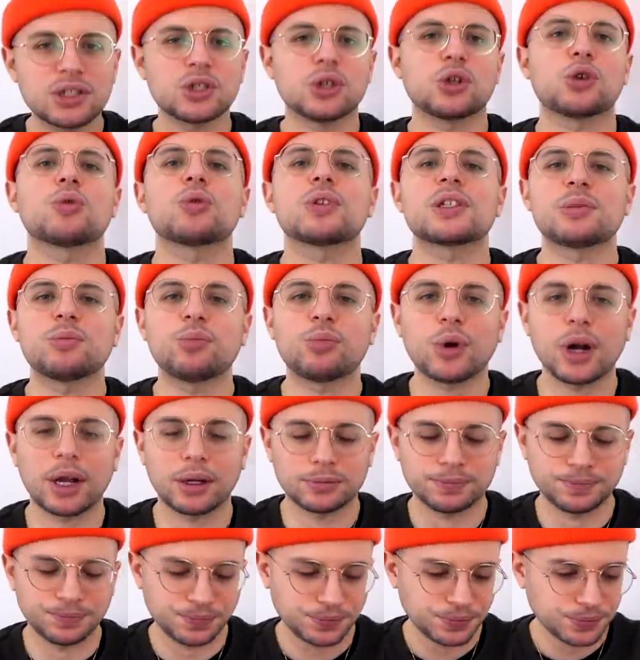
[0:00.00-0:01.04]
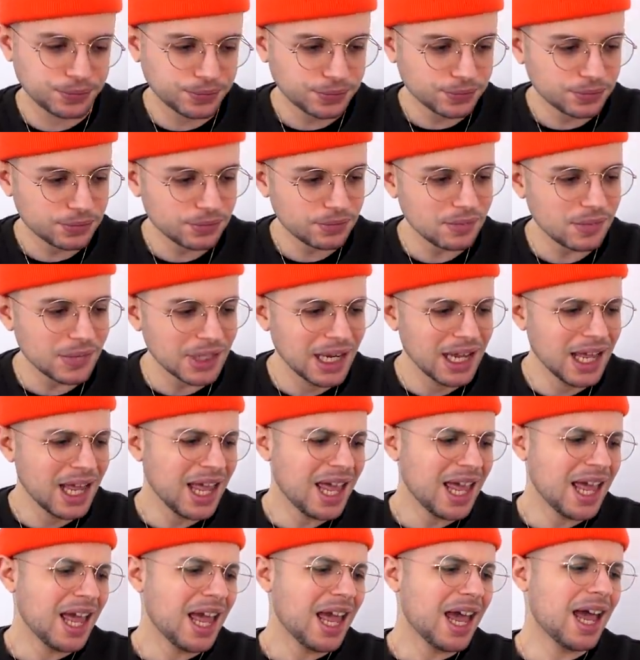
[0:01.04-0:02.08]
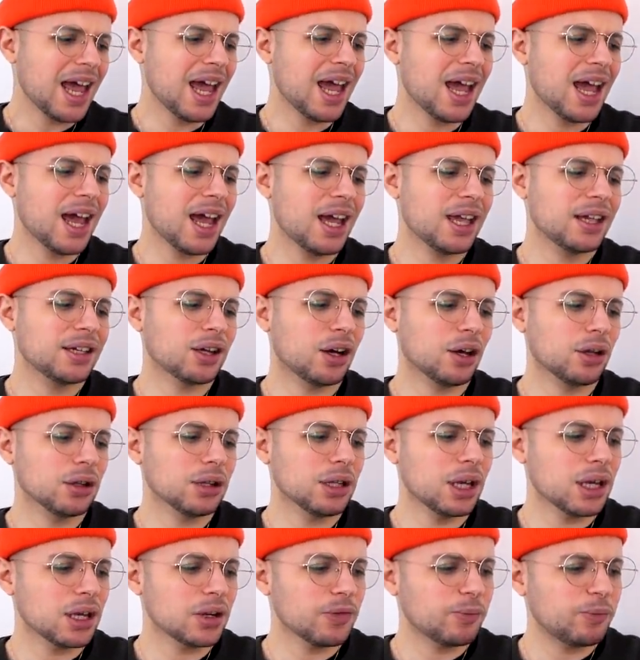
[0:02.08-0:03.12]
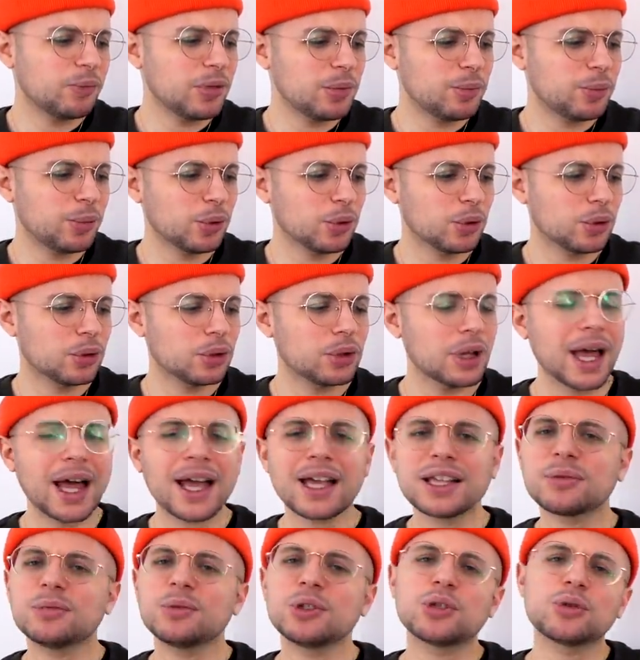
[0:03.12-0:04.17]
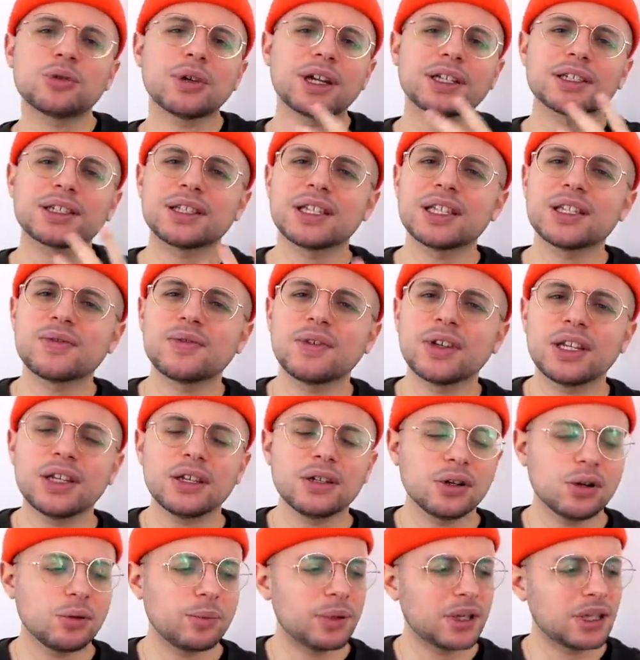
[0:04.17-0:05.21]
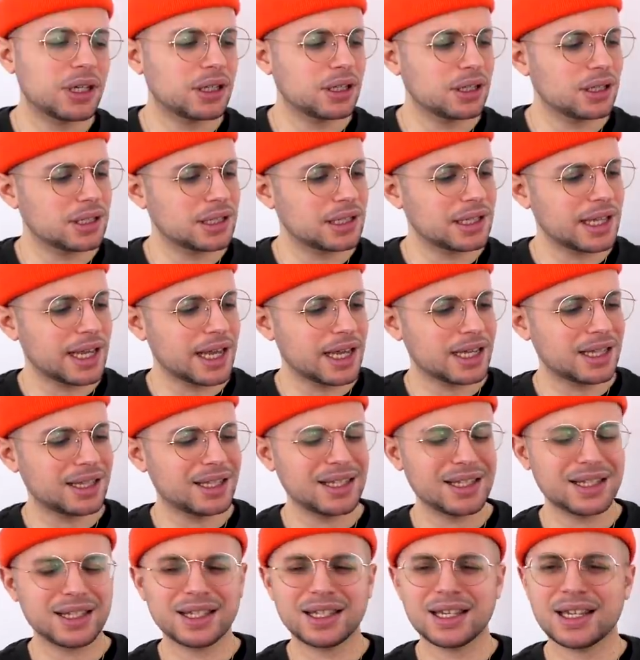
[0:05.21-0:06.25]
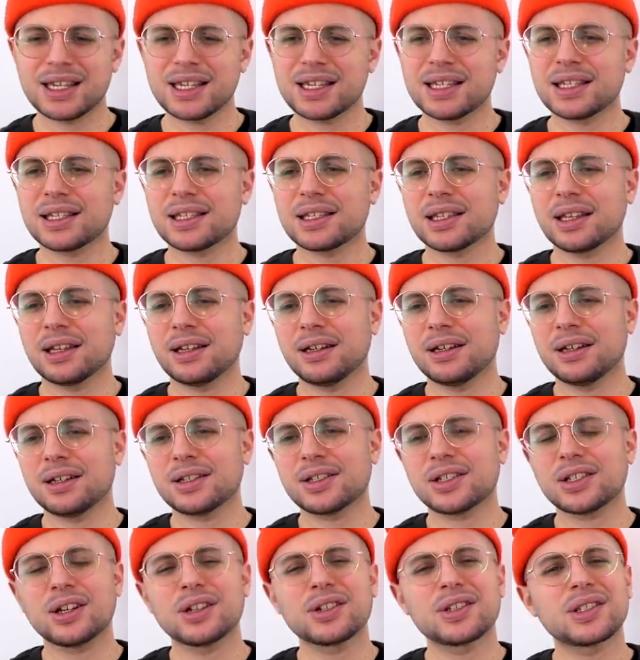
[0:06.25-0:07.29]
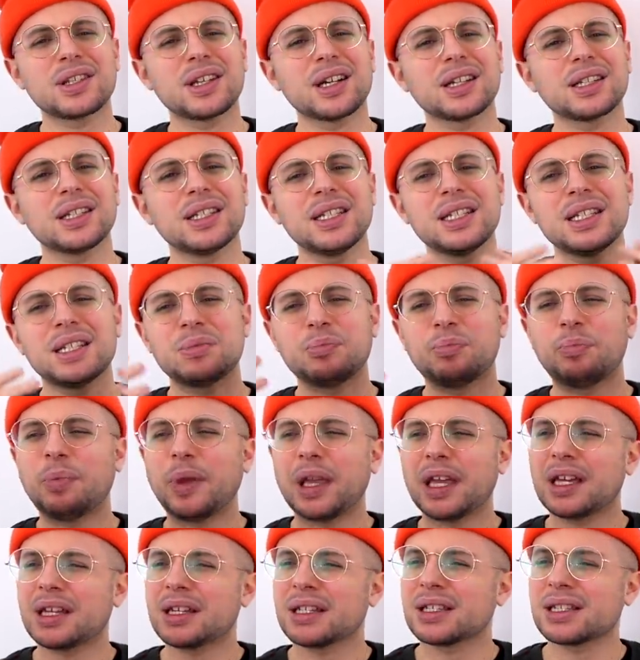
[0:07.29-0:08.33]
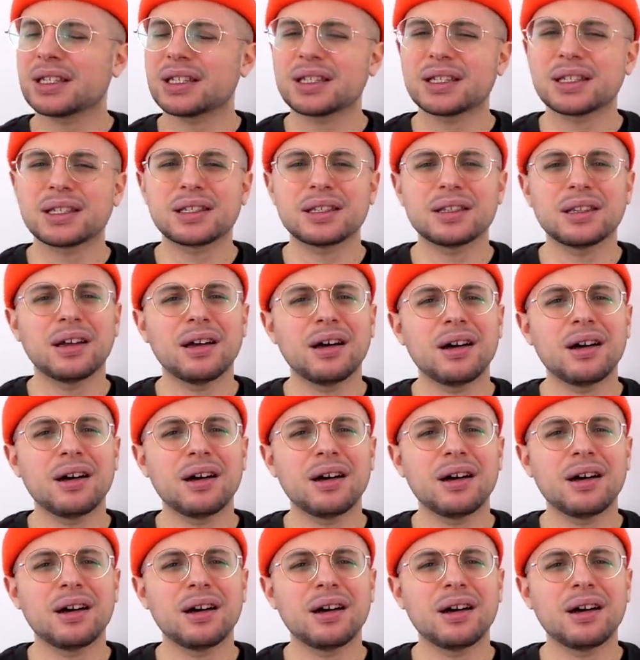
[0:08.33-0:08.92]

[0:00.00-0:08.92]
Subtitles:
to Chris Brown. And a lot of people asked me to react to this video because, like, this is Skusta Clee's biggest